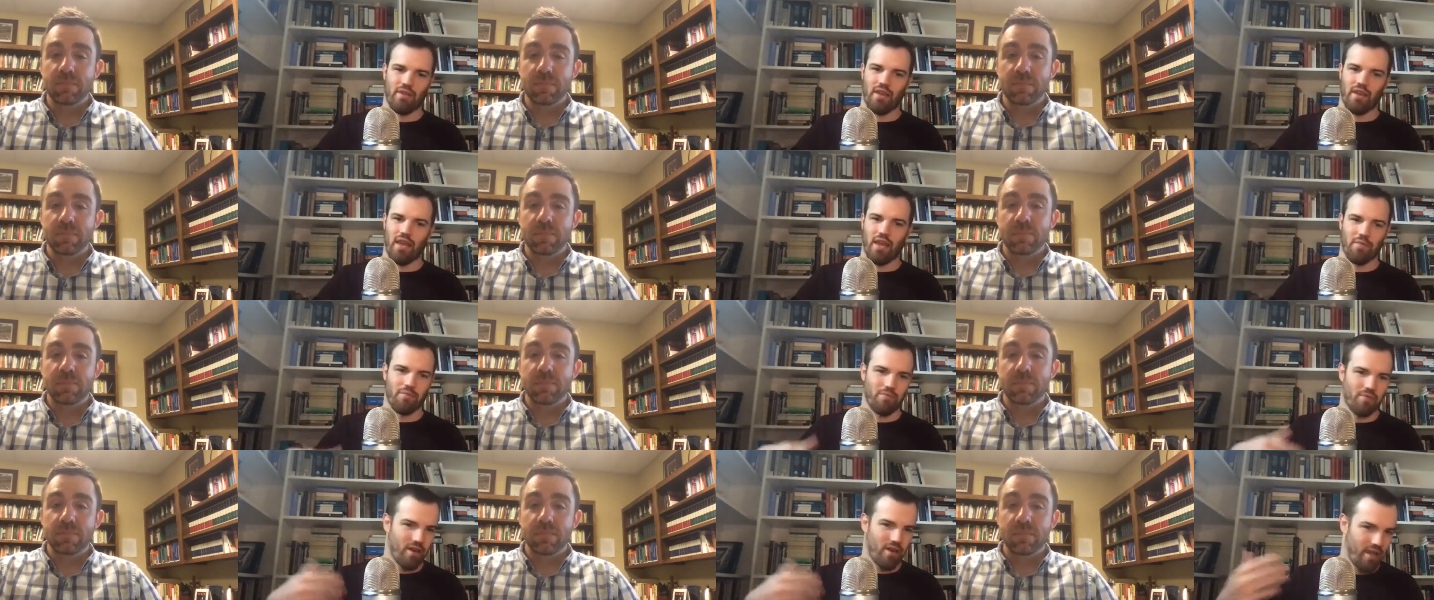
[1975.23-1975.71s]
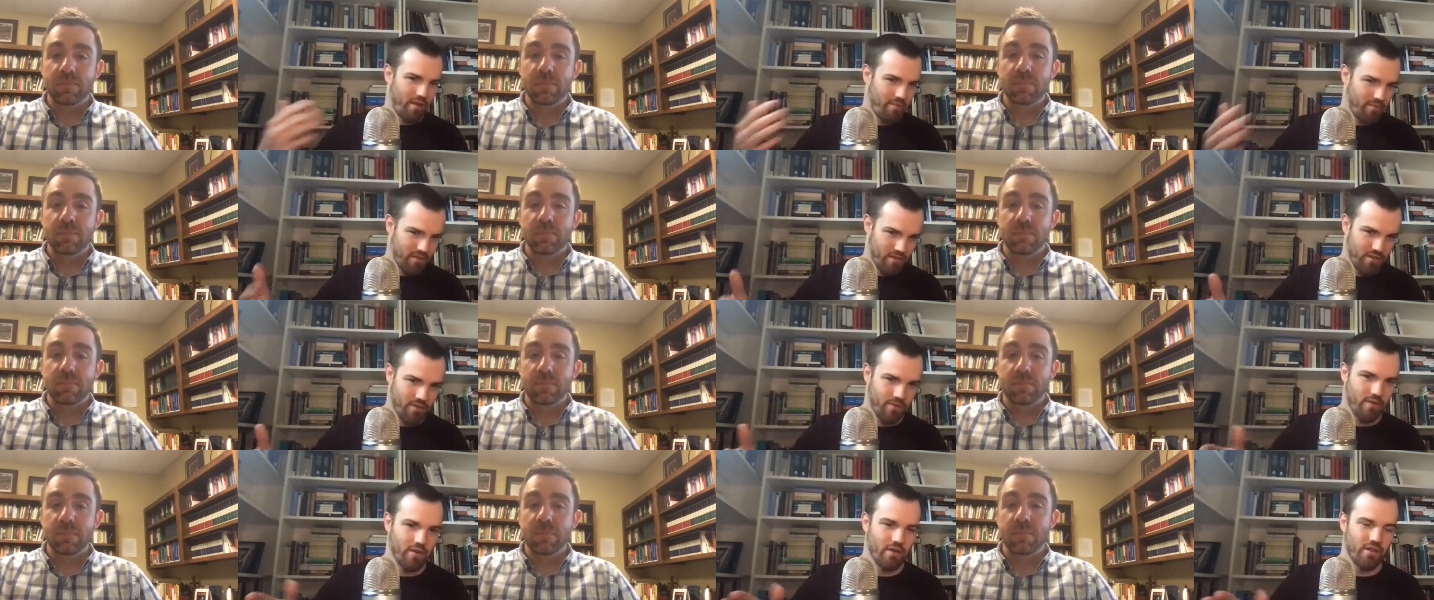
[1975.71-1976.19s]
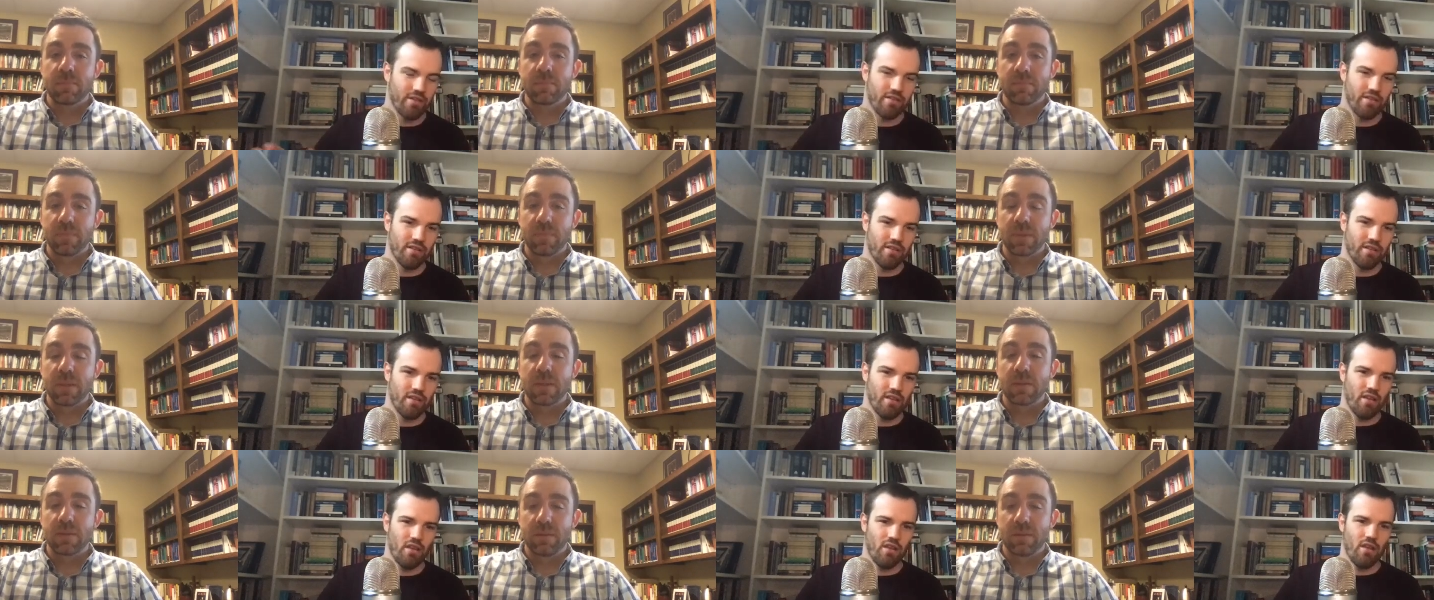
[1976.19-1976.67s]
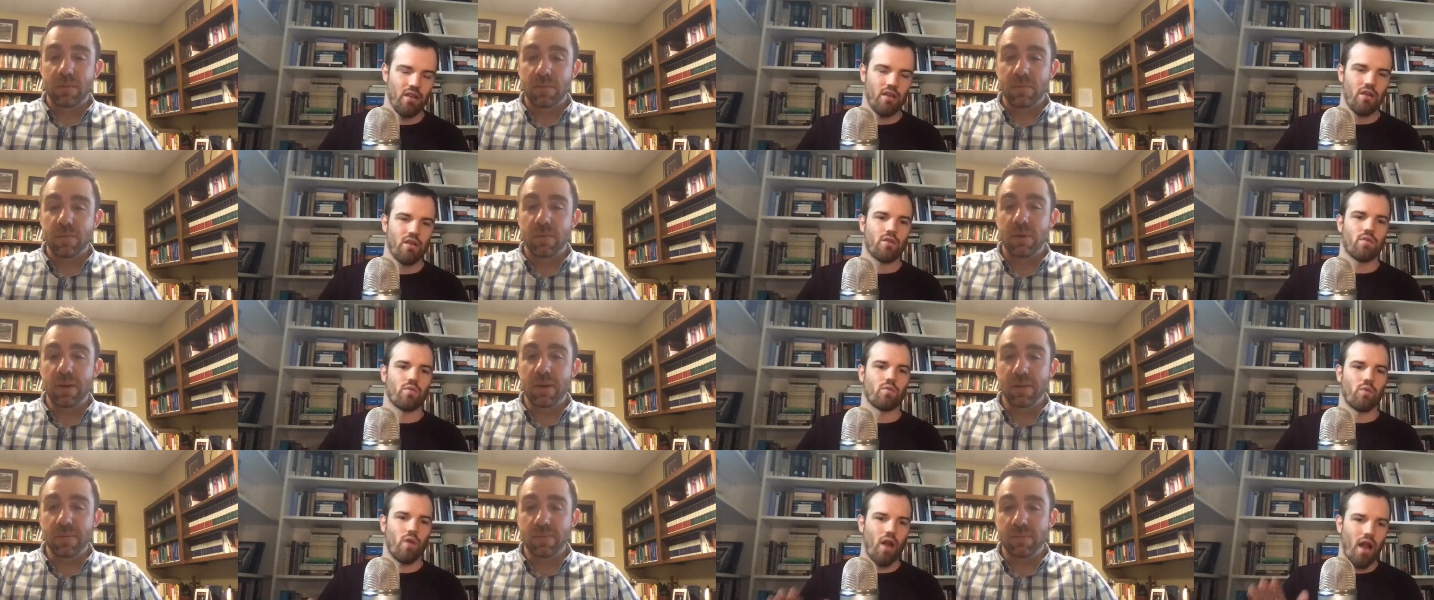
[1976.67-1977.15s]
Speaker 1: Abraham and so on,
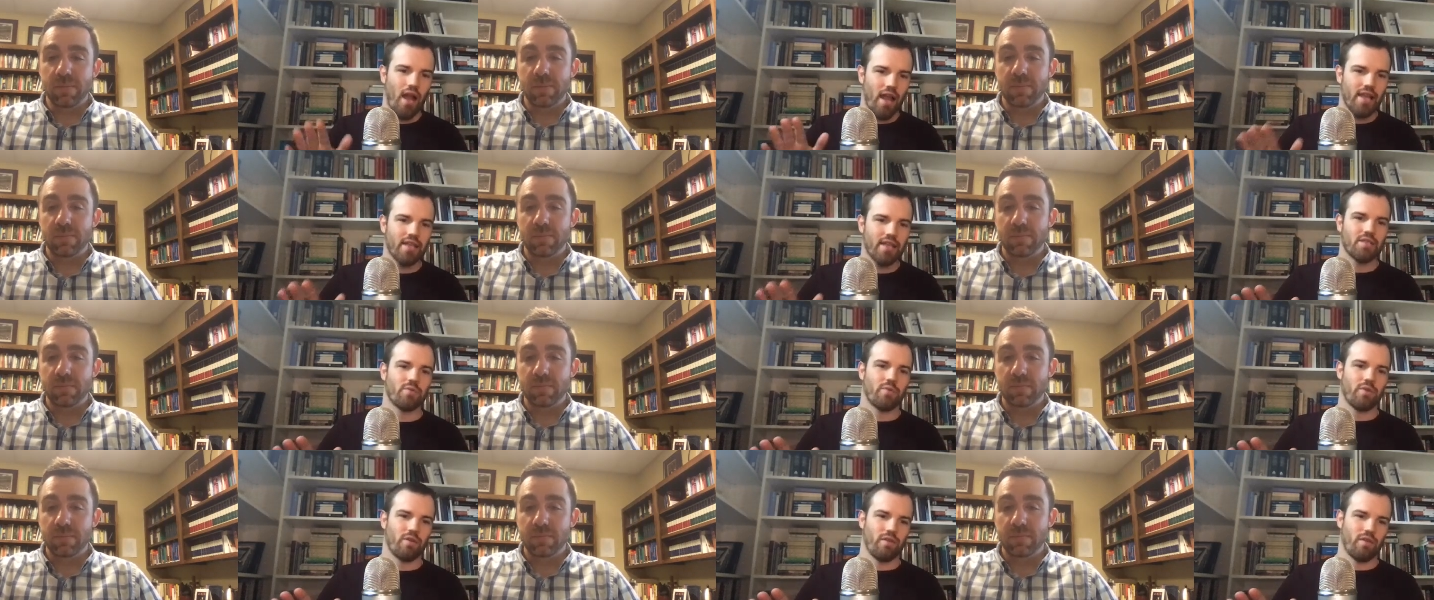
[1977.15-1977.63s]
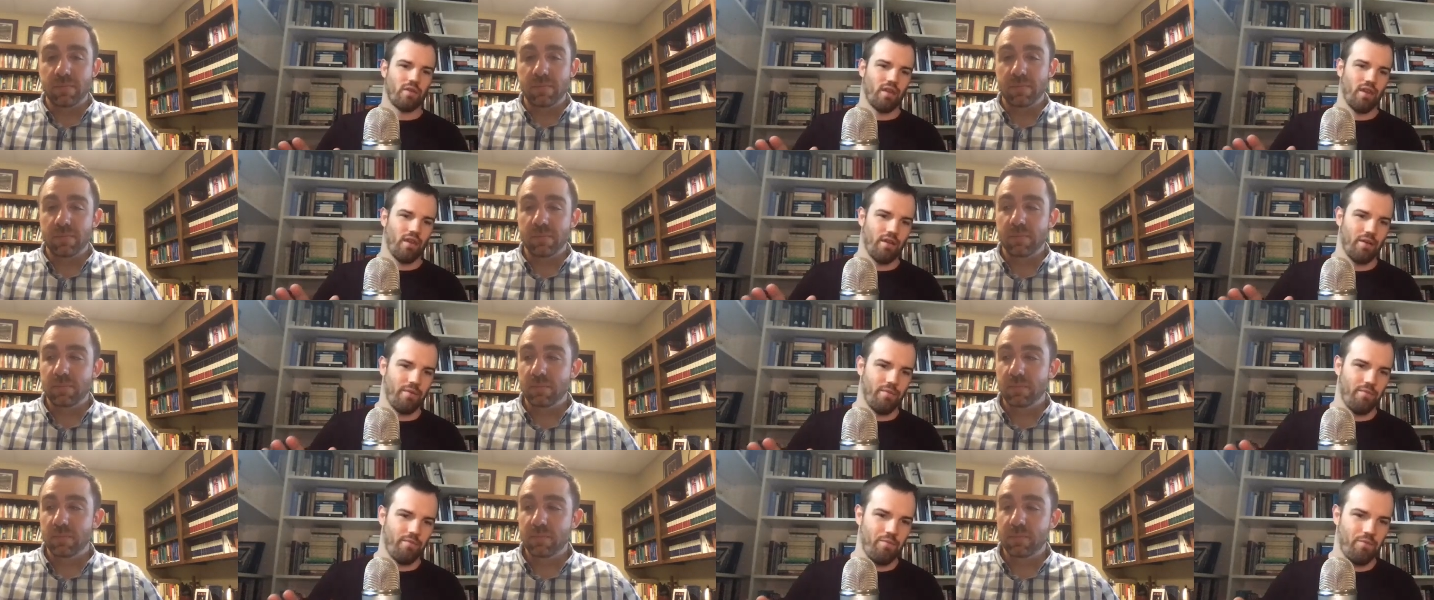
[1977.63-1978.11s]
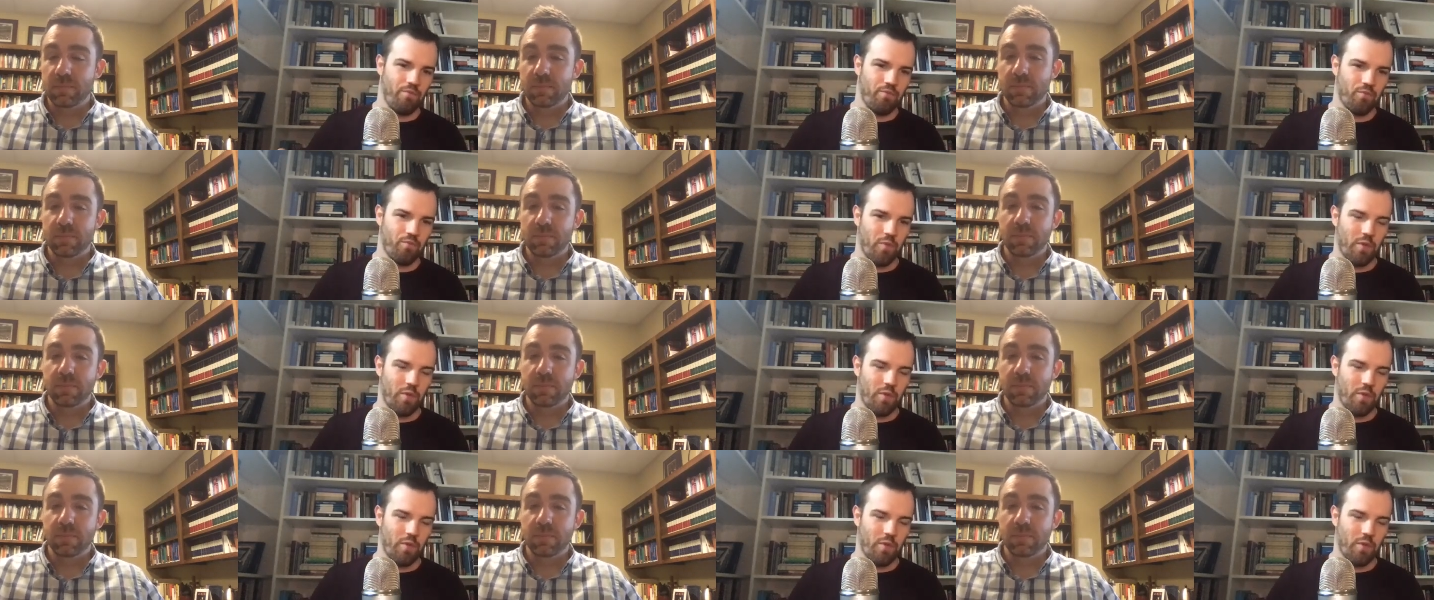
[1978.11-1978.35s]
right. rise with him